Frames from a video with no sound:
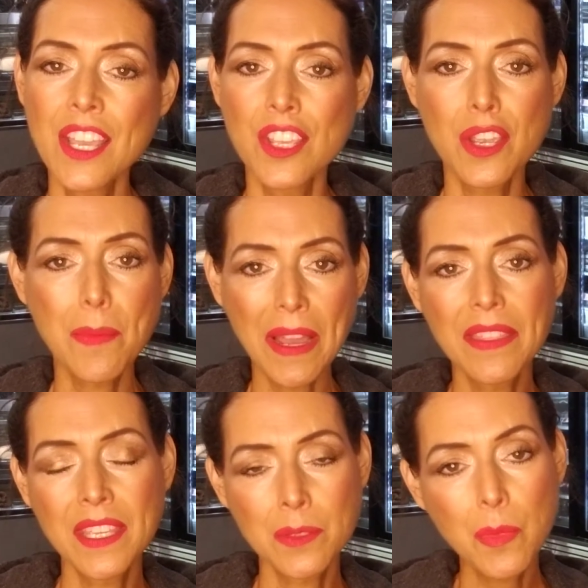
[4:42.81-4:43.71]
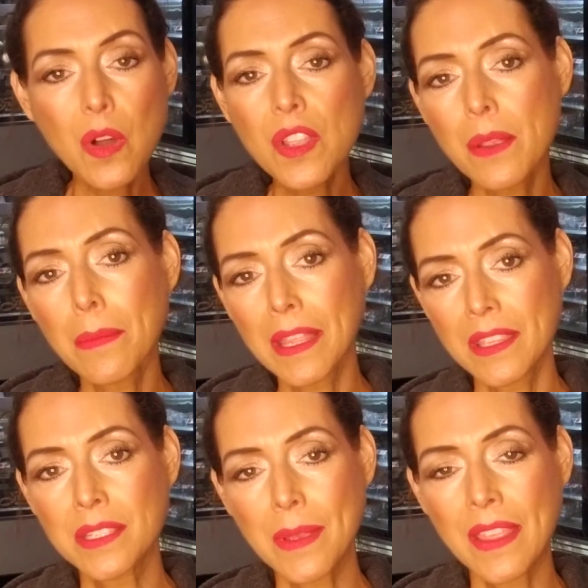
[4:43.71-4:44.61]
You can buy things bulk, you can buy
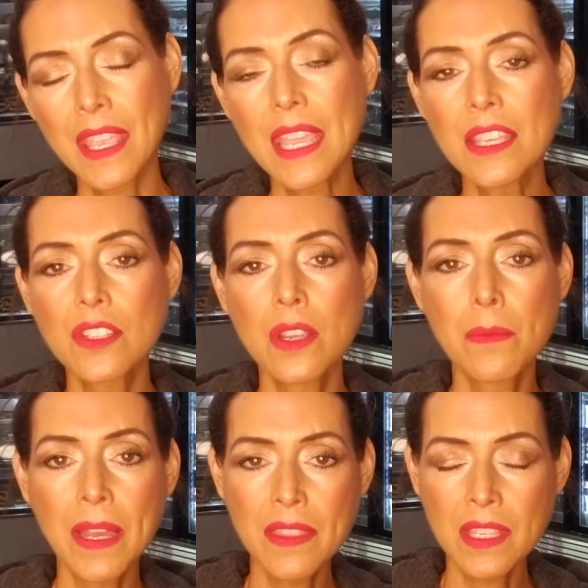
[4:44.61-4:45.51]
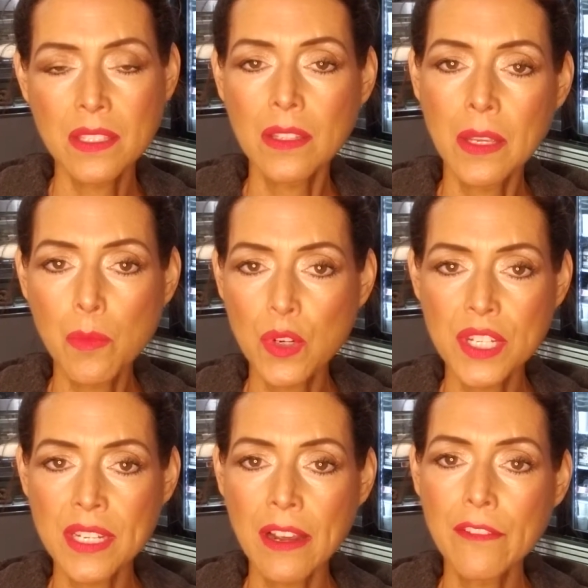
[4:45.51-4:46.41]
things by the case, you can buy things like
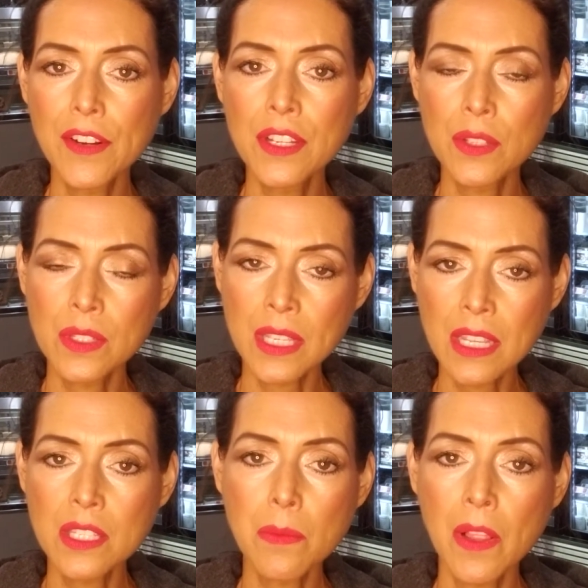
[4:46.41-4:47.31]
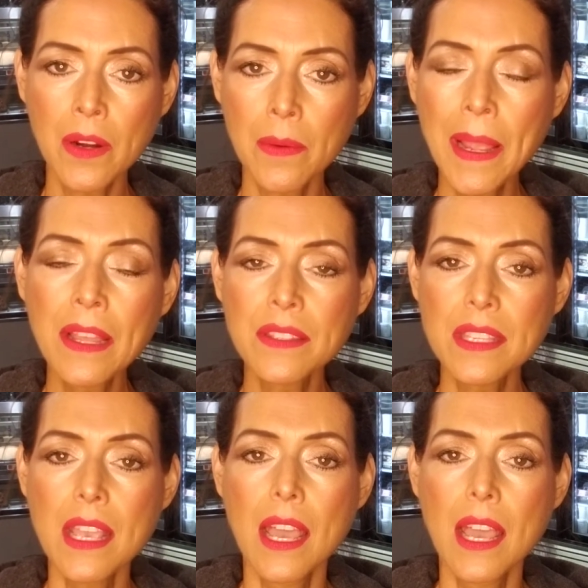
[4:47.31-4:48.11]
portioned out for you, so it's like in smaller amounts.